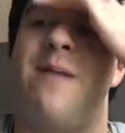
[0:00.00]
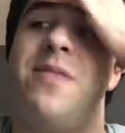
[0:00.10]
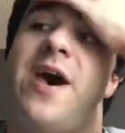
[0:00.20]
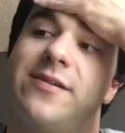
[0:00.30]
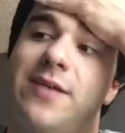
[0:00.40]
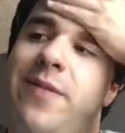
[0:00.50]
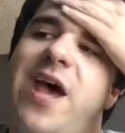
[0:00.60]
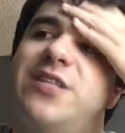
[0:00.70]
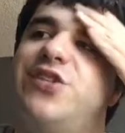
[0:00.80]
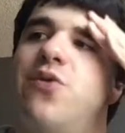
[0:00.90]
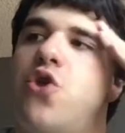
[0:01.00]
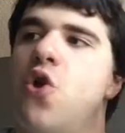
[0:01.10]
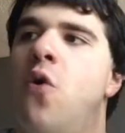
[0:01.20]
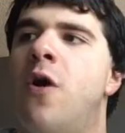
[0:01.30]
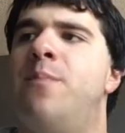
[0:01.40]
I'm not so
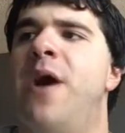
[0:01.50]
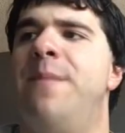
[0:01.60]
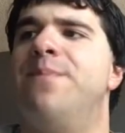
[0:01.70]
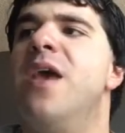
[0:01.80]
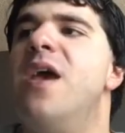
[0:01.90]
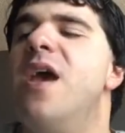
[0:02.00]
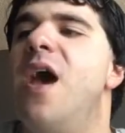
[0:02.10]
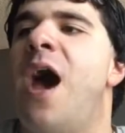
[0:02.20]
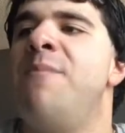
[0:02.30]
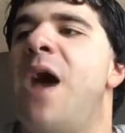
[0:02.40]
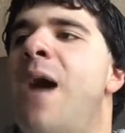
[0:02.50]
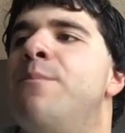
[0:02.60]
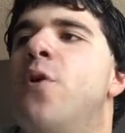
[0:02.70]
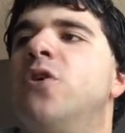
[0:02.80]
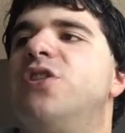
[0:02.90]
sure, but
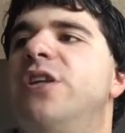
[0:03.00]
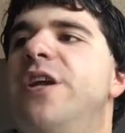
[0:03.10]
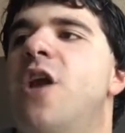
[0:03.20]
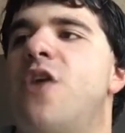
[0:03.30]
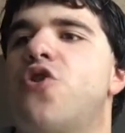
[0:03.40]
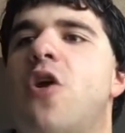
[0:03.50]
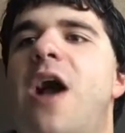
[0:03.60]
I'm personally not sure.